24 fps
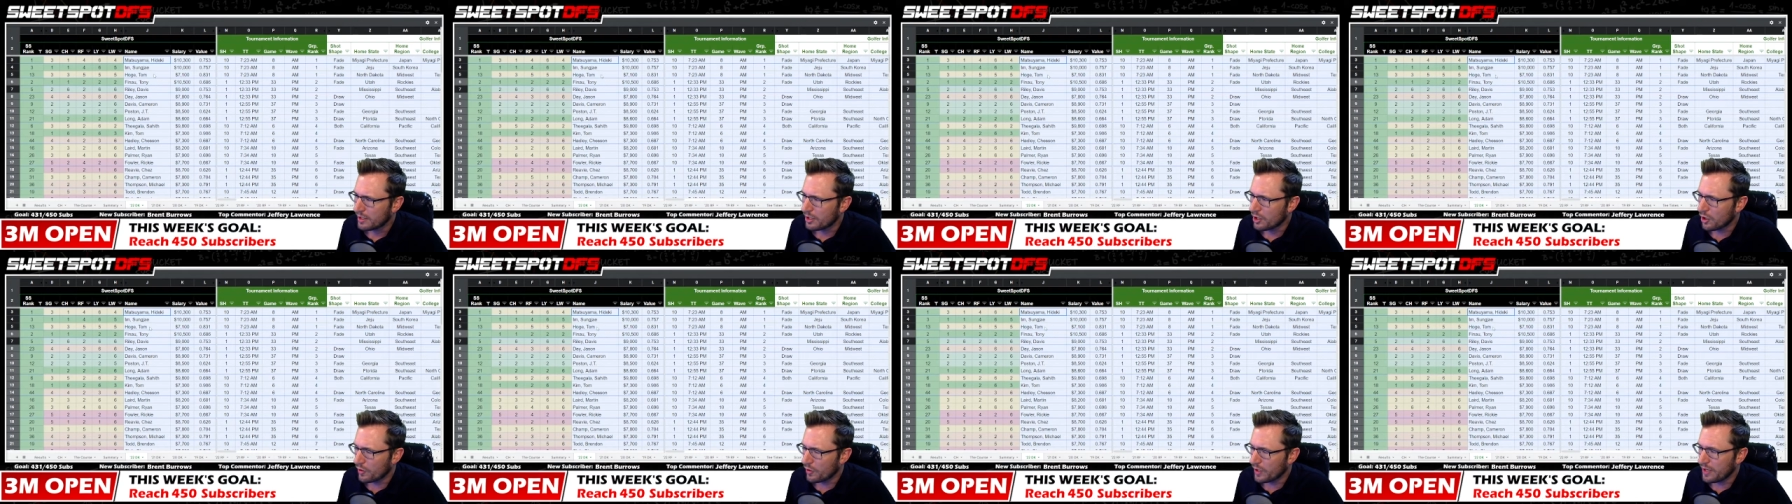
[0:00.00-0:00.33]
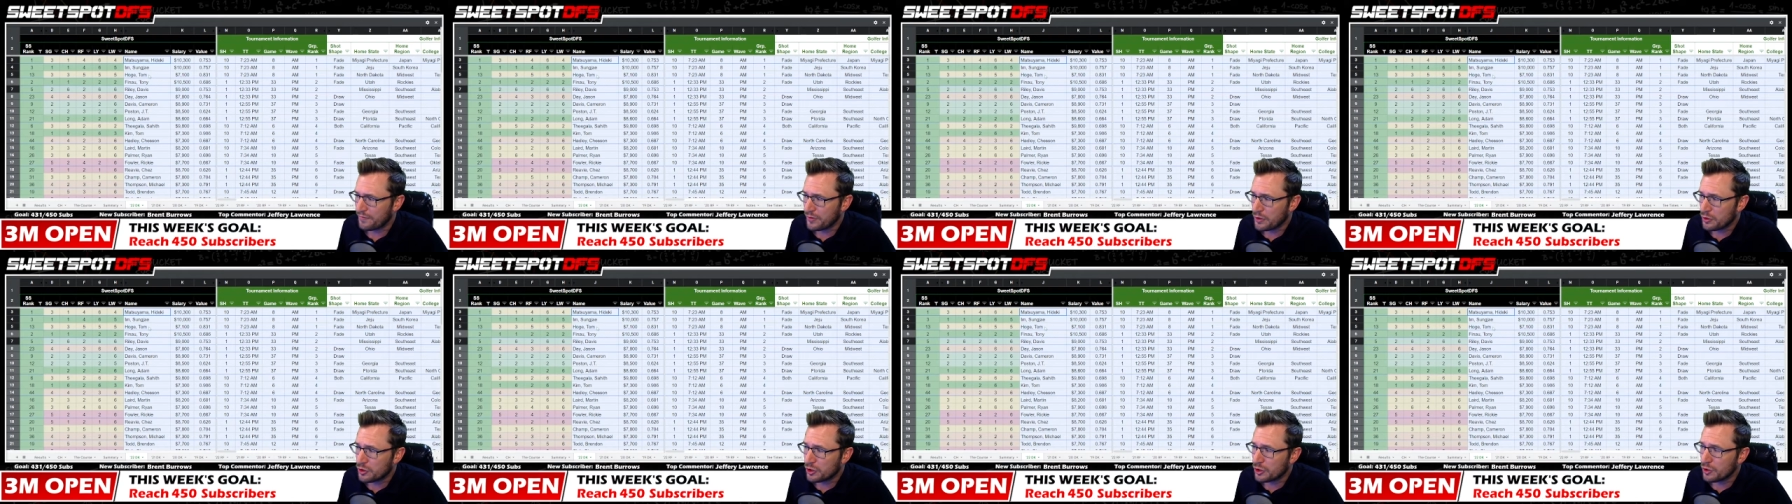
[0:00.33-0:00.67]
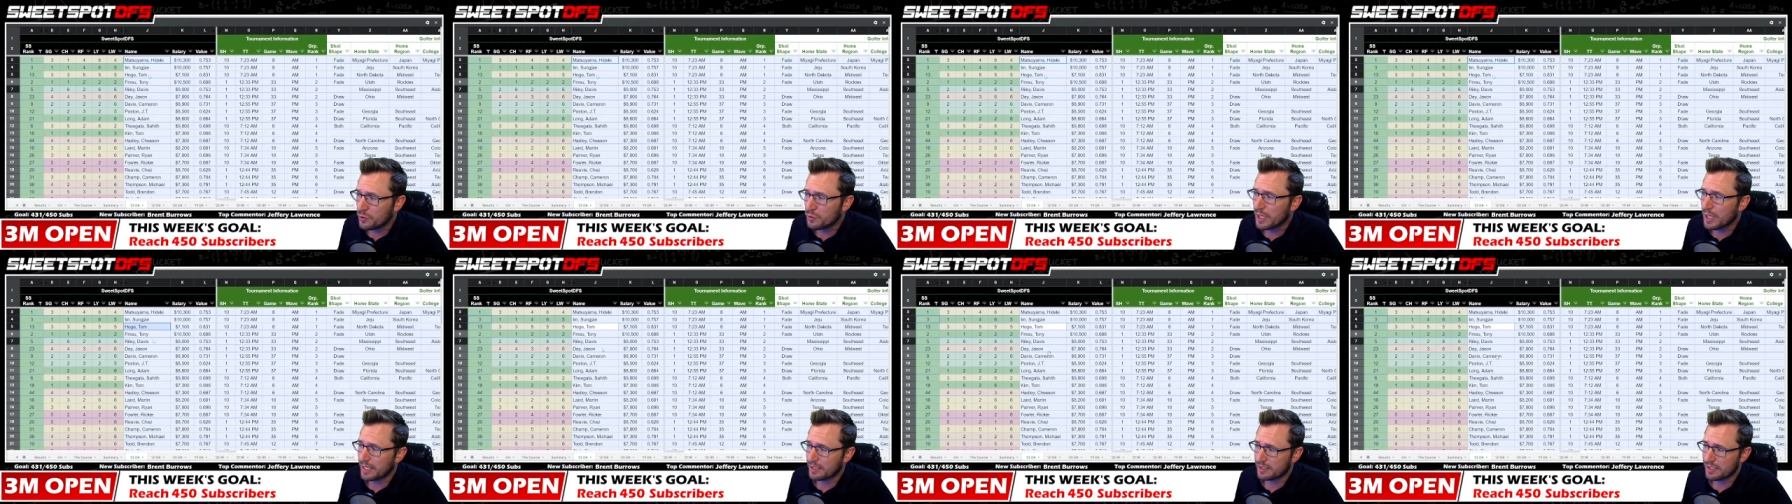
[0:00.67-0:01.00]
know, if you do
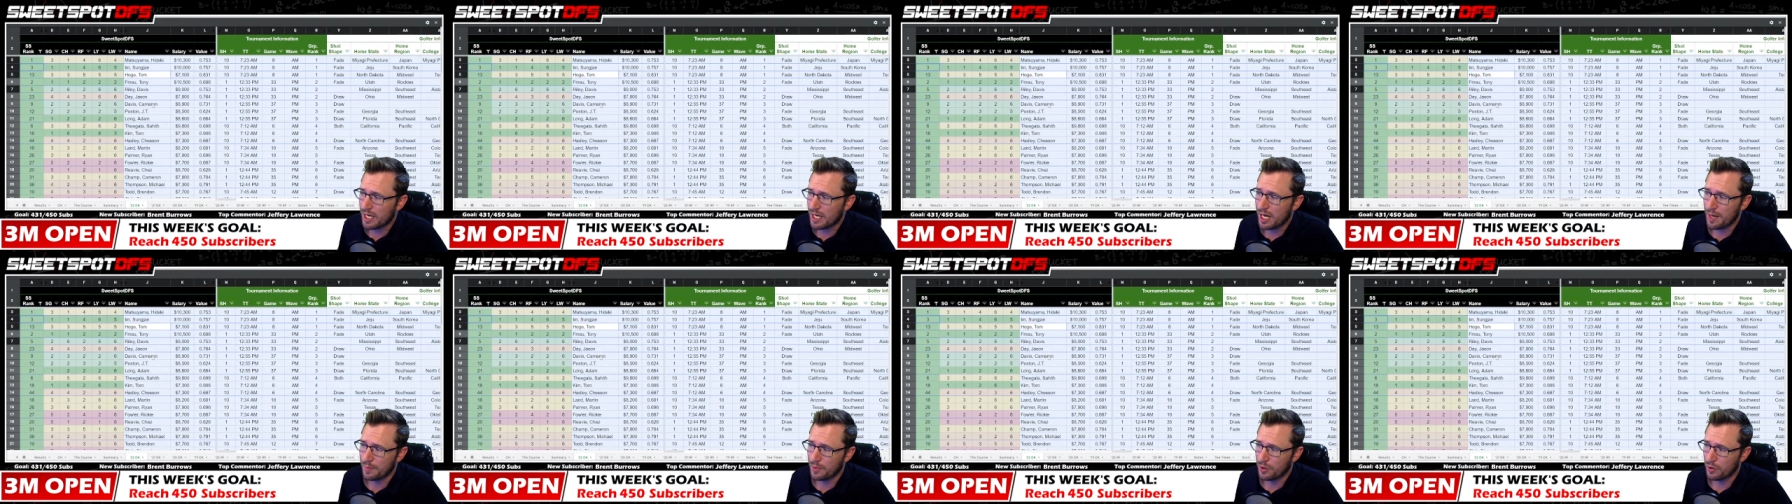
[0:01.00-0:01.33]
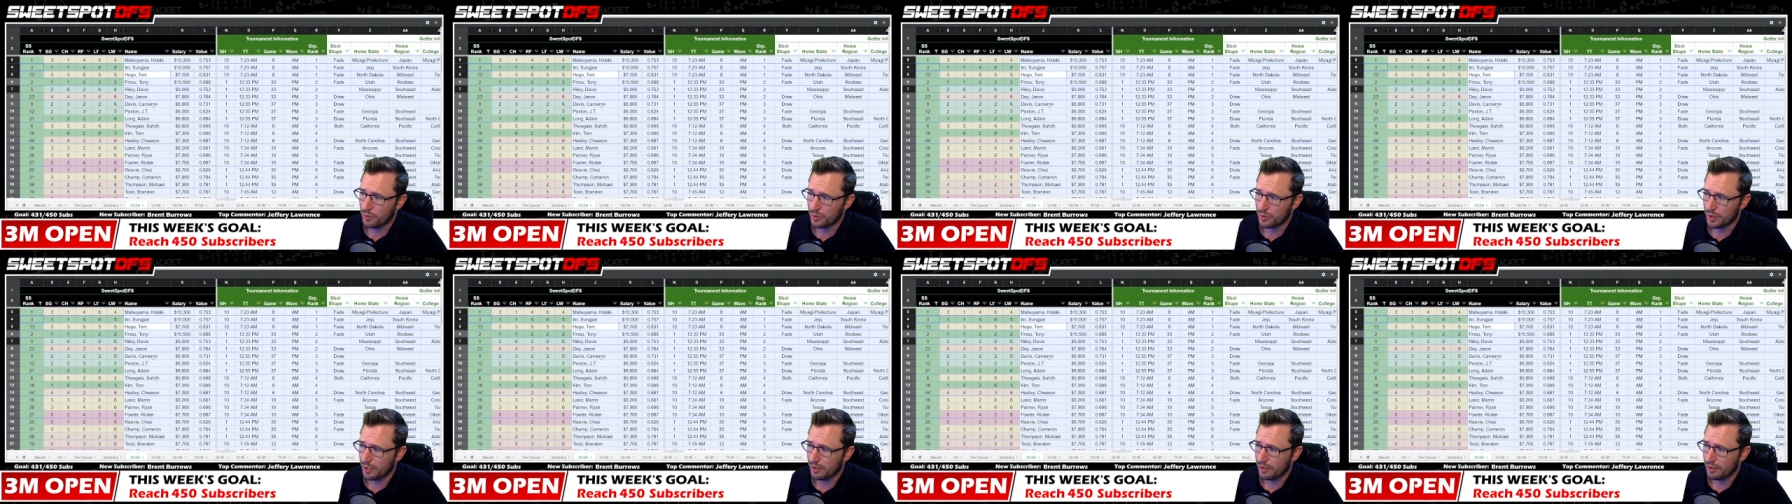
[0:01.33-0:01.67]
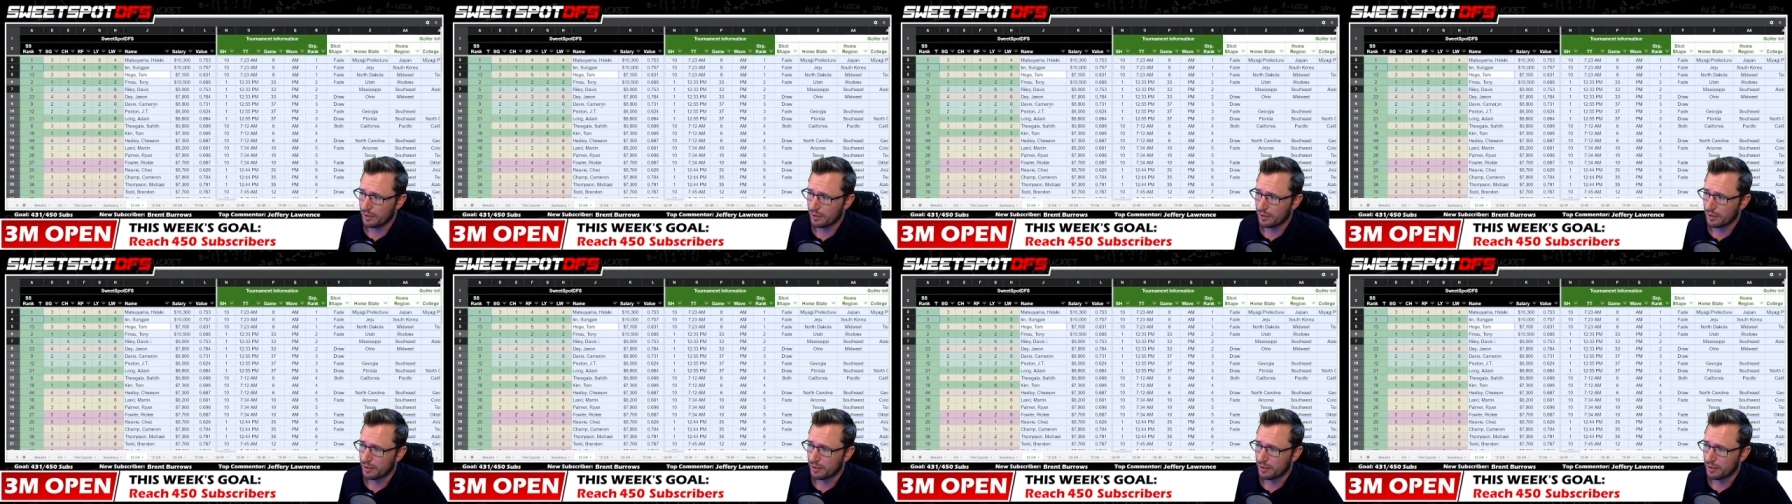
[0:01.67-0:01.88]
like Tom Hoge.